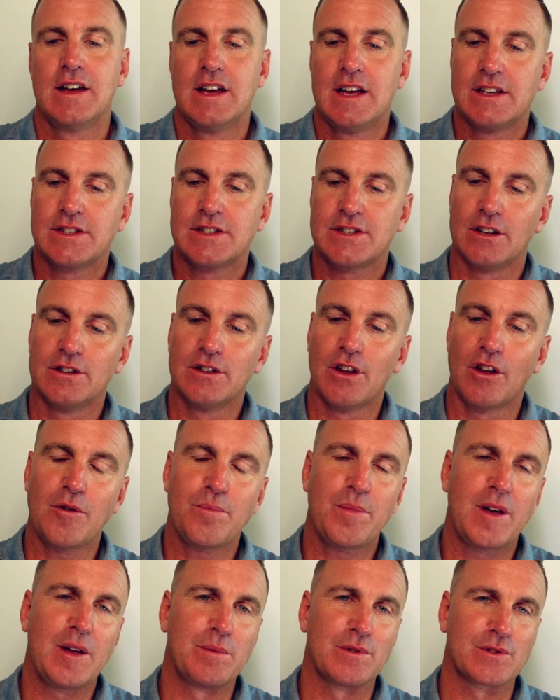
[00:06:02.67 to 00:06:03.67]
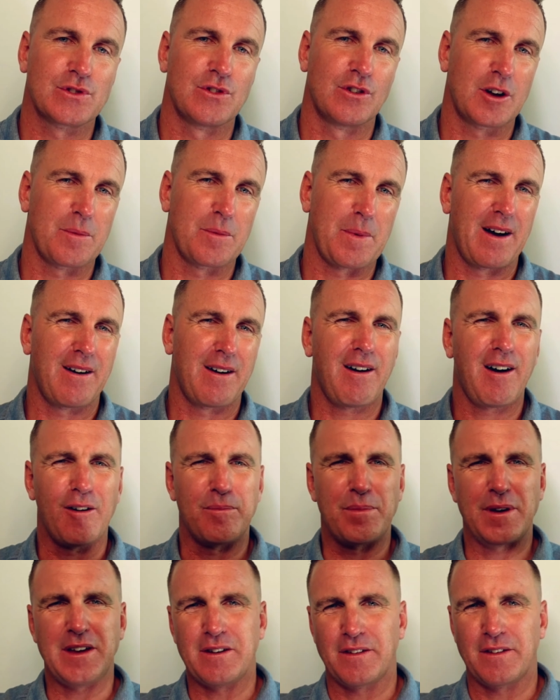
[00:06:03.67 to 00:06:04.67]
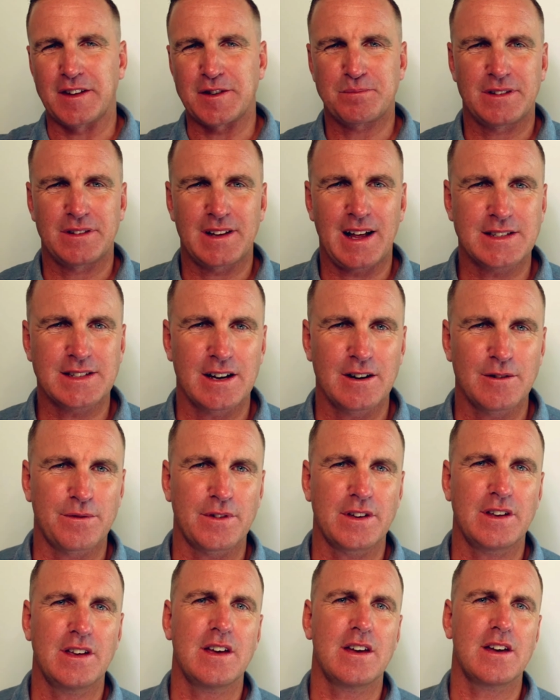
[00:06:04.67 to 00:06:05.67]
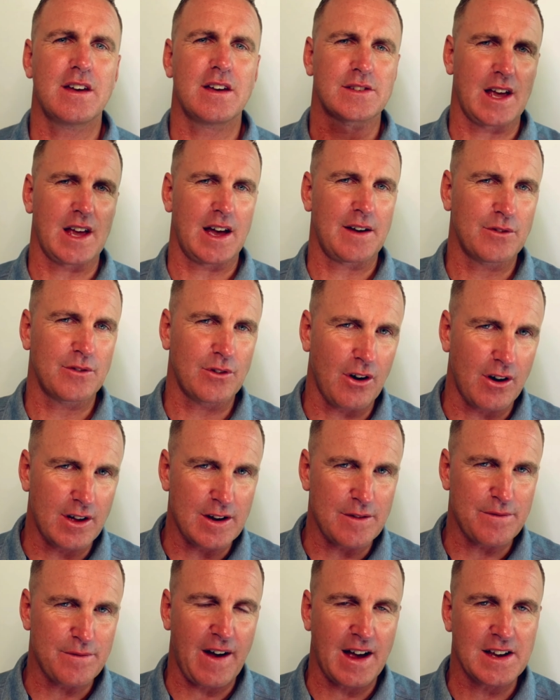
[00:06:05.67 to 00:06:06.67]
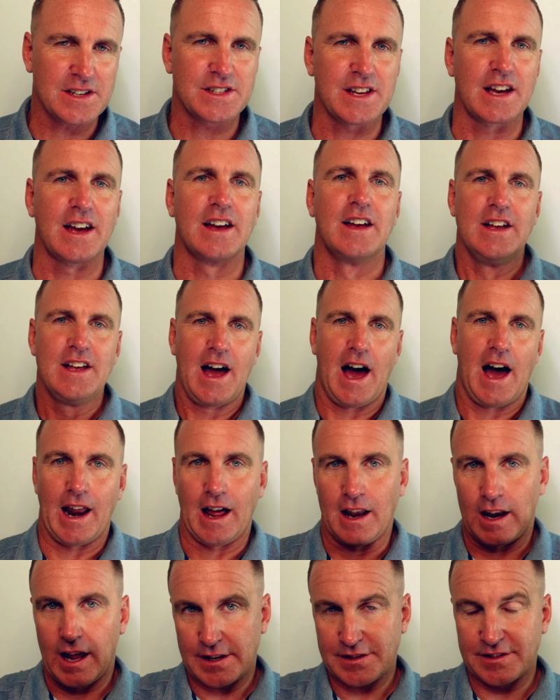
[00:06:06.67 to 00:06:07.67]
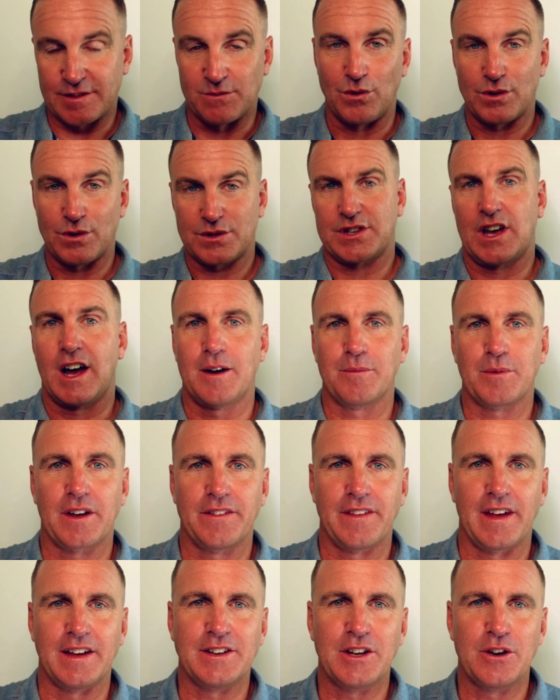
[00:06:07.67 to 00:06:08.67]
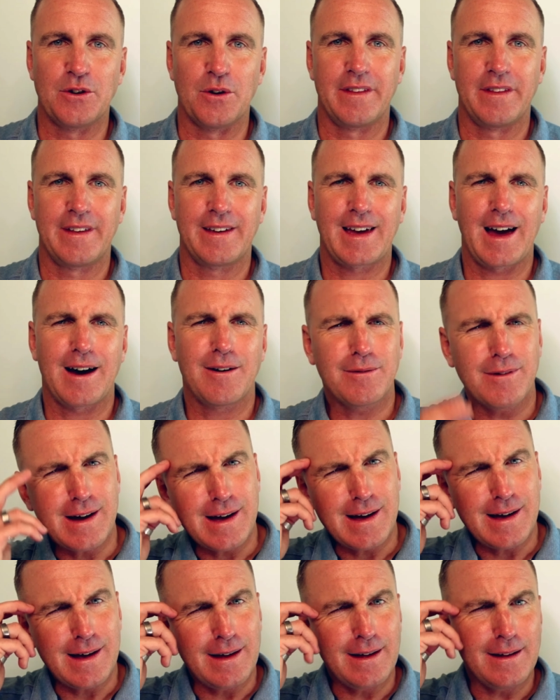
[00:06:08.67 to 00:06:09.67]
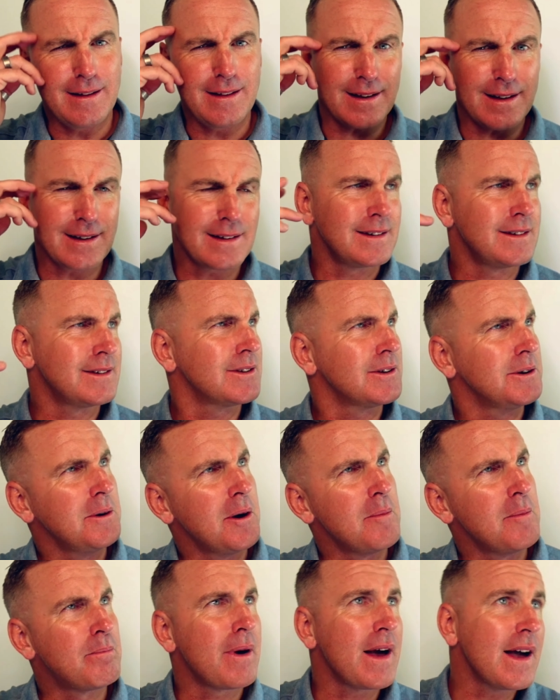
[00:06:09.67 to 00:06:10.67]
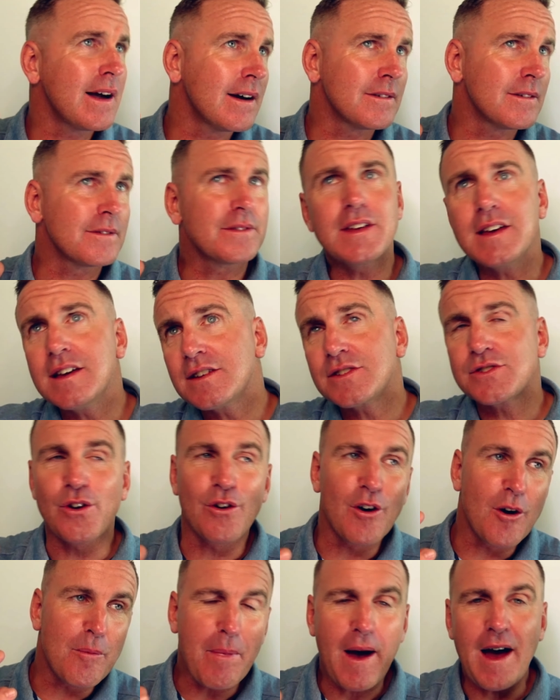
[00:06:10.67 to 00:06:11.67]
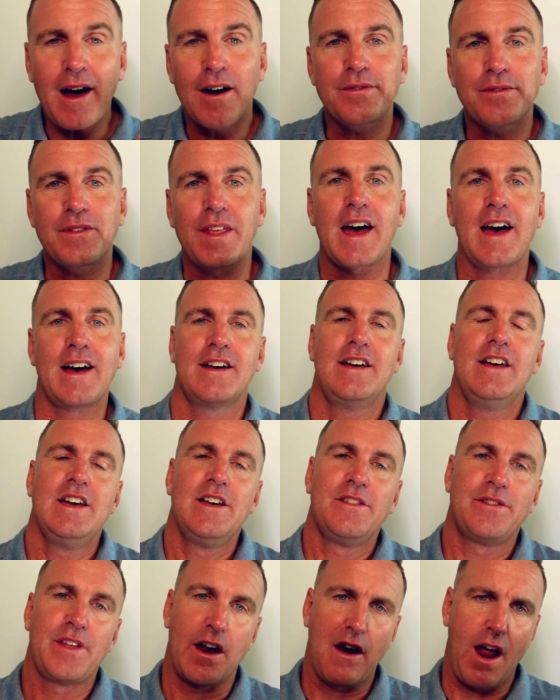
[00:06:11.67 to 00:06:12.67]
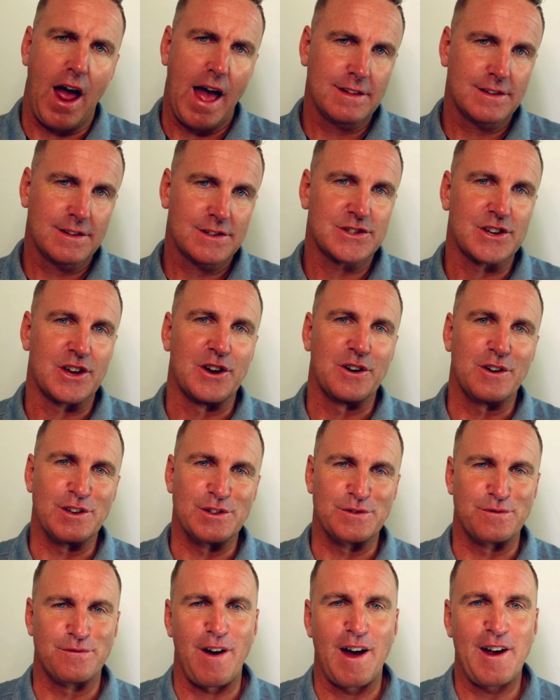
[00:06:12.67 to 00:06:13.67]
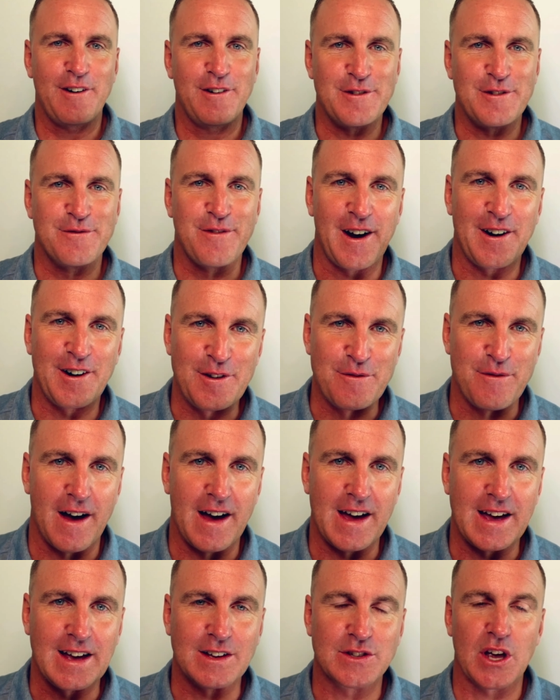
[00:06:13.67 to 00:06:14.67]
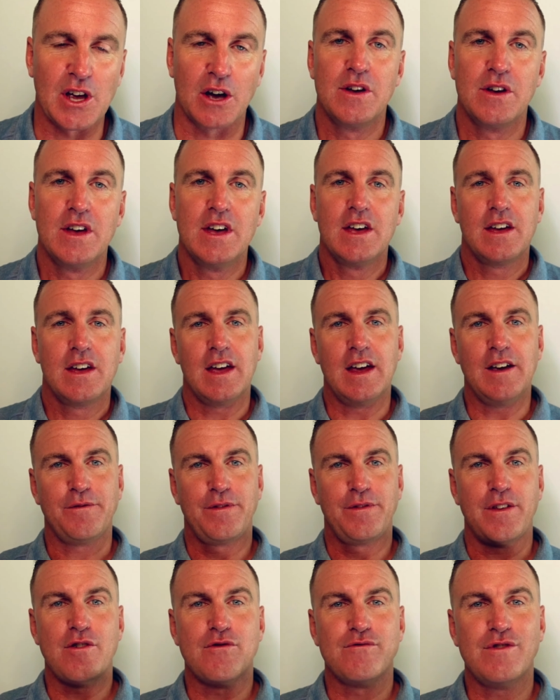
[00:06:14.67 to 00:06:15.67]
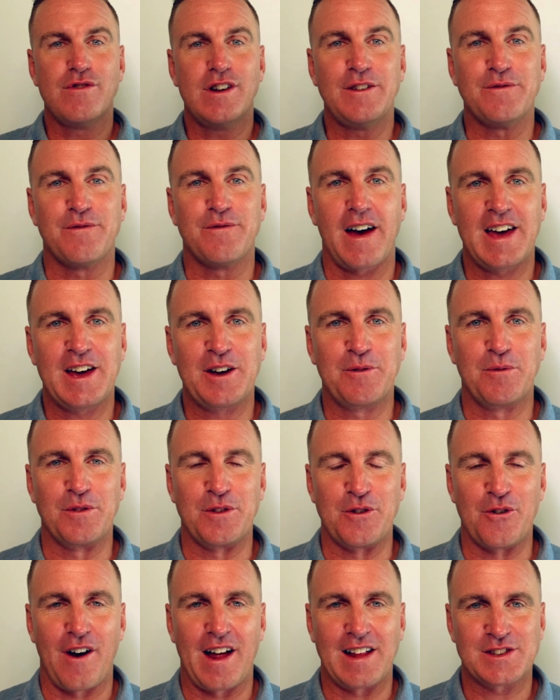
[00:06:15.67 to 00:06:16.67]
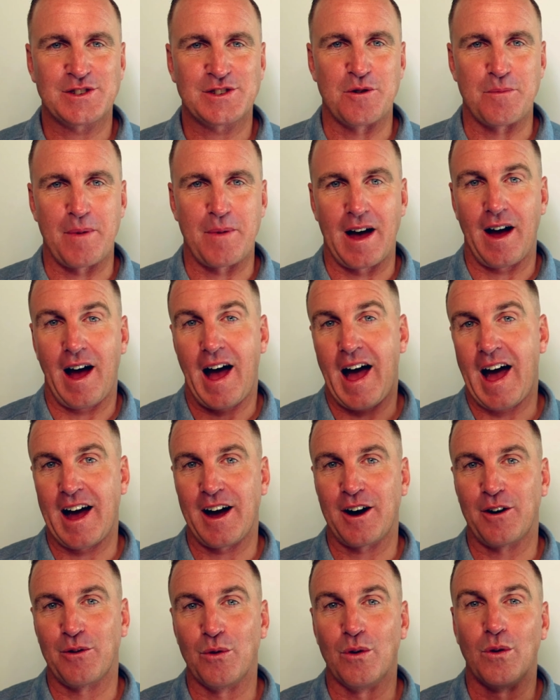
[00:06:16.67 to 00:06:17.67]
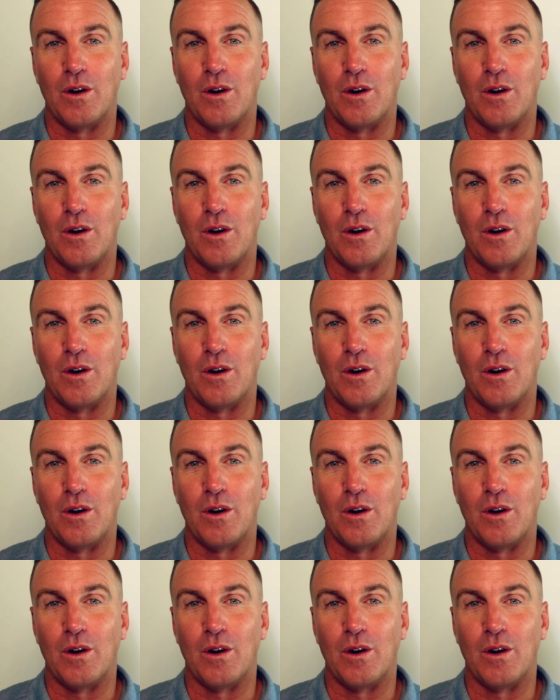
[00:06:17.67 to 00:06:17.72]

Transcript: So a lot of people talk about, oh, I've been on this plateau for years, I haven't got any faster. And I'll ask them what time can they do? And they go, well, I can do about this or about that. Their answer is very, very vague. So if they're really vague with your answer about how